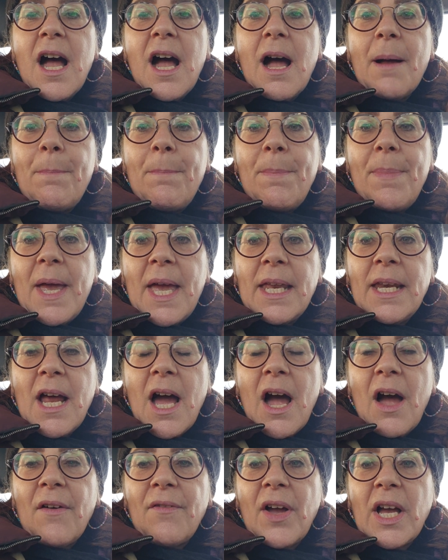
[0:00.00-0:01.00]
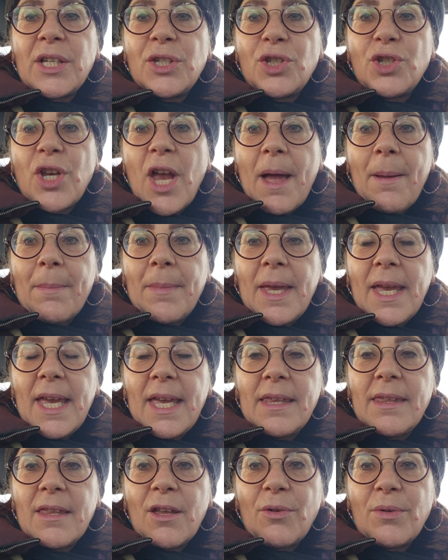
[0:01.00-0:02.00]
a bit of Hashem
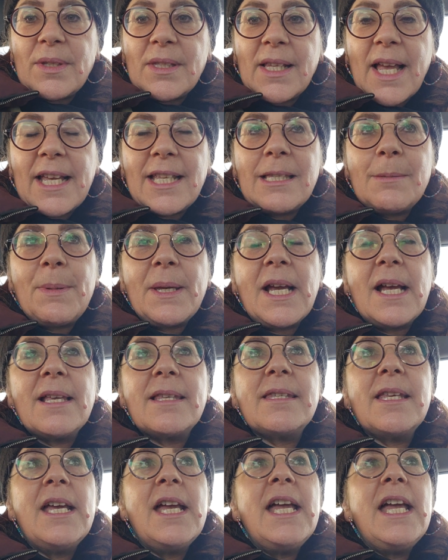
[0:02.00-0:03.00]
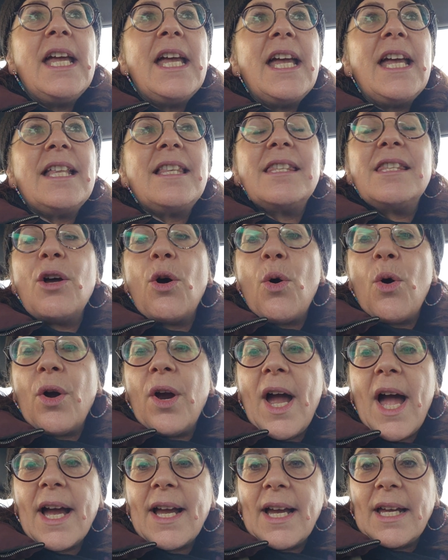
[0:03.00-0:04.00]
in those lights, because it's the
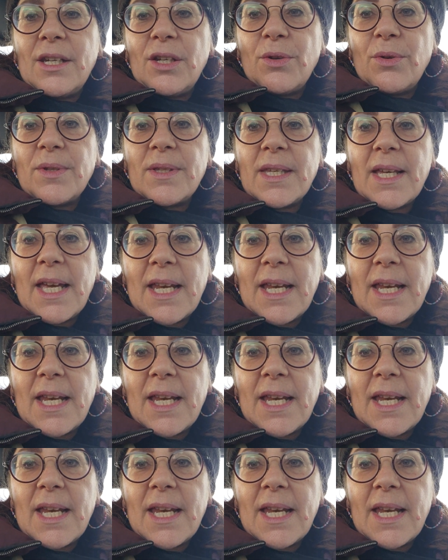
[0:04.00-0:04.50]
Or HaGanuz.